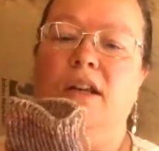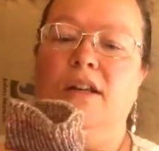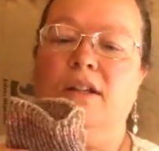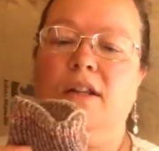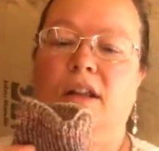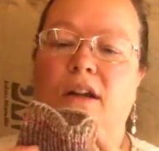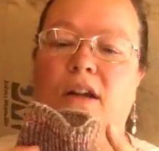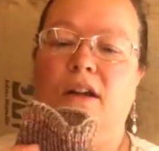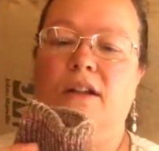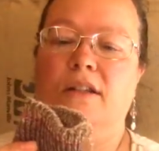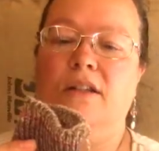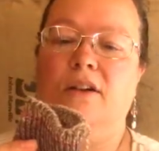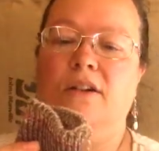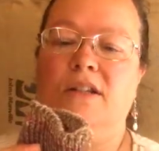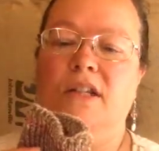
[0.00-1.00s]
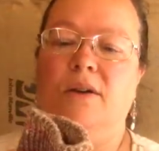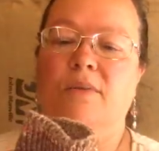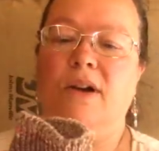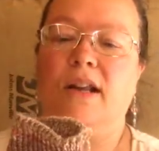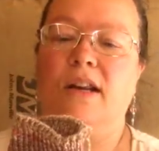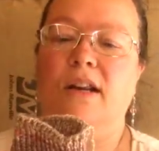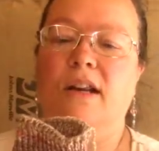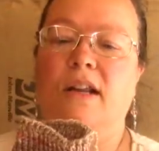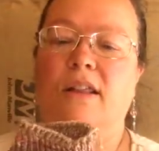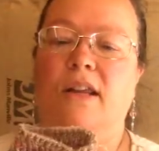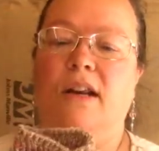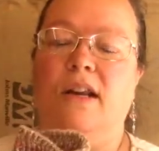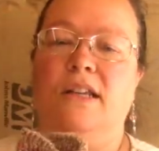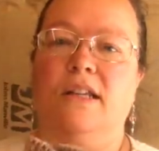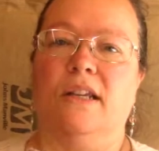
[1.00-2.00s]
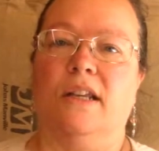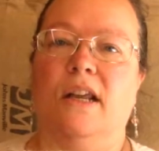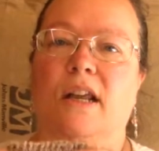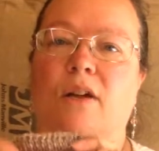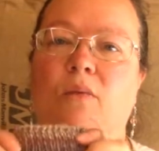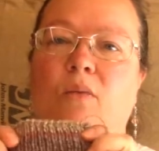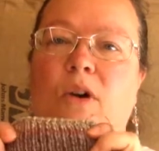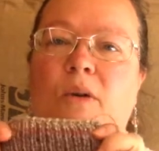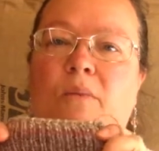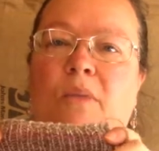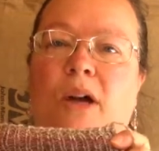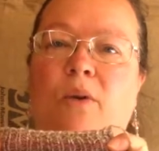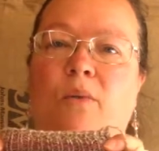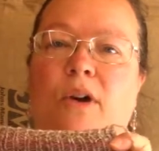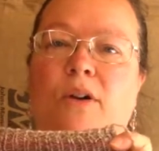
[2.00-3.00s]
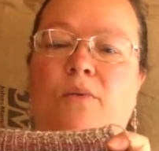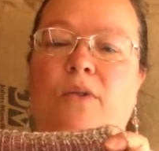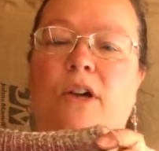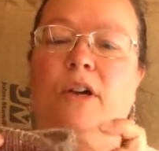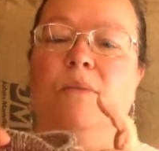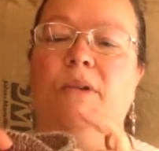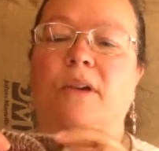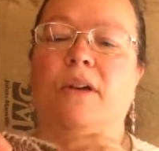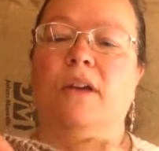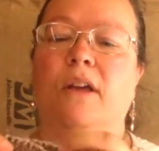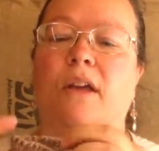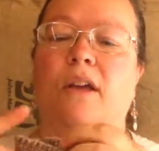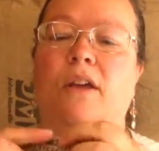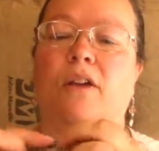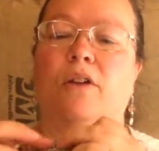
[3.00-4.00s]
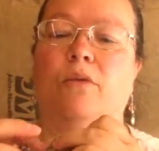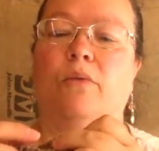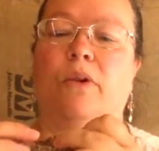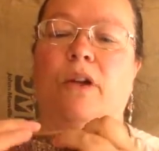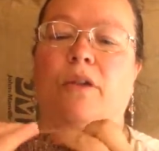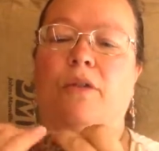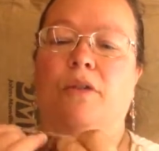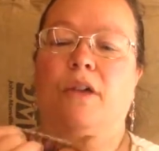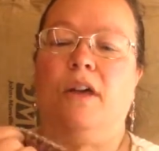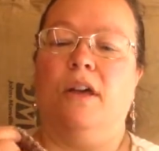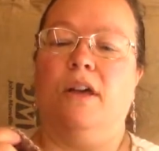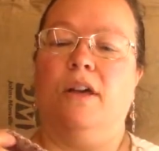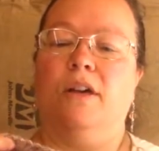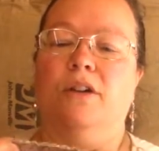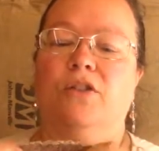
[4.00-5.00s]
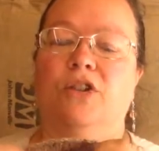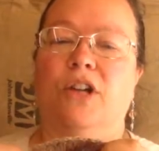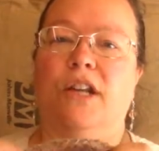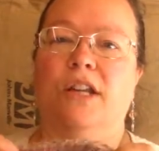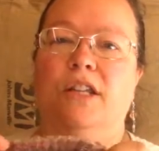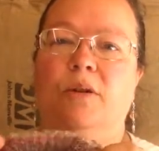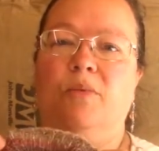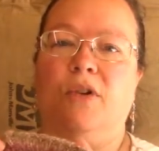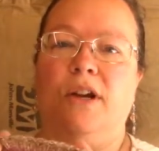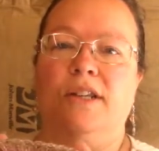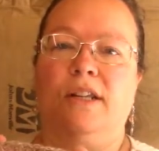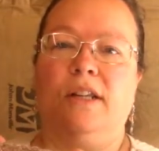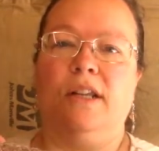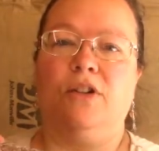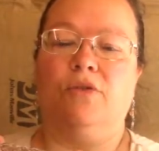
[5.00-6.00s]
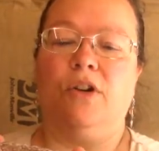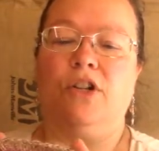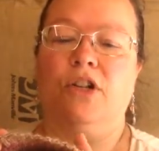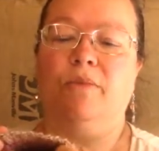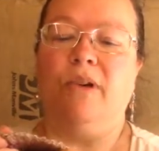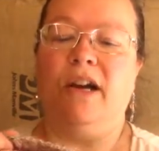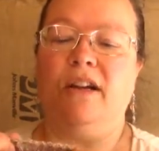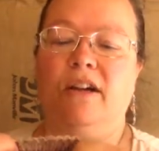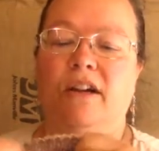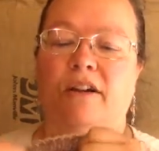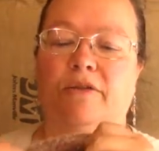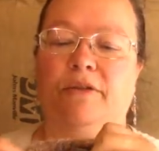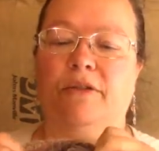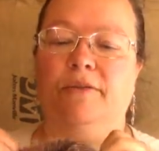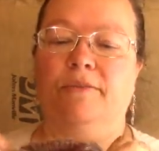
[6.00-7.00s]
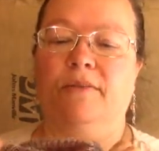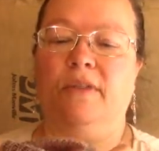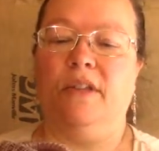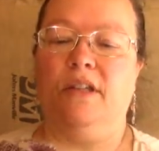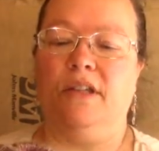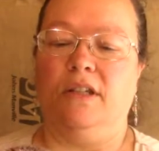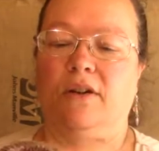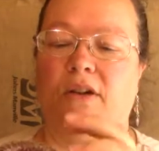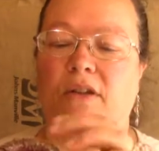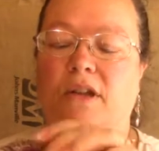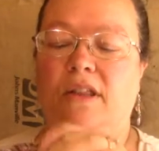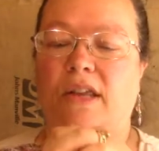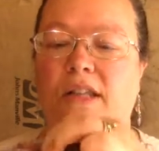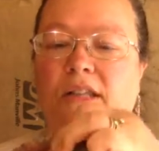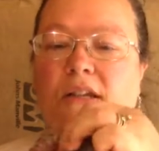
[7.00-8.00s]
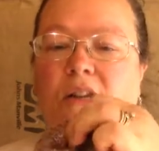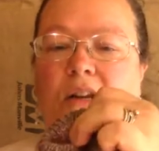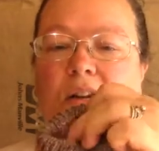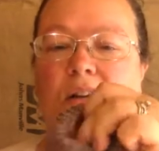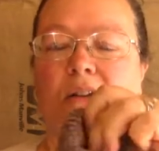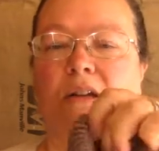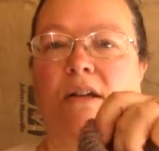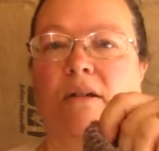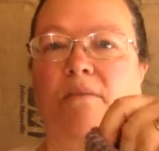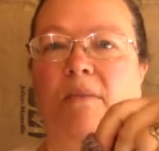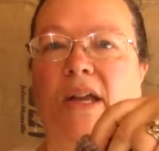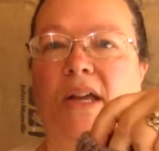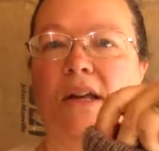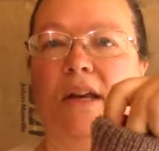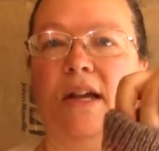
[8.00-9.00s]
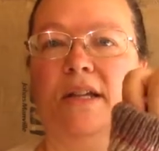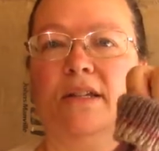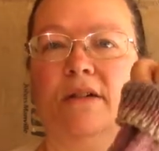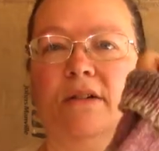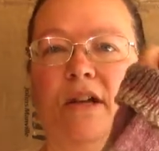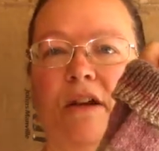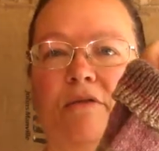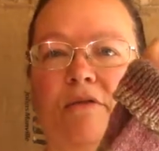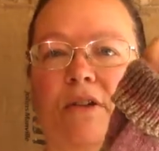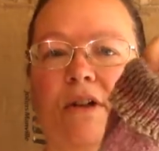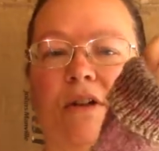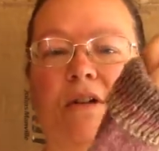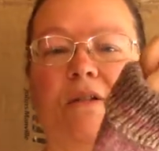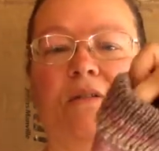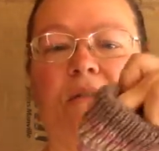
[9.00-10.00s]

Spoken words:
till I got as long as I wanted, and then I did a 1x1 rib with Jenny's surprisingly stretchy bind off. So I think that's gonna make a nice little cuff there.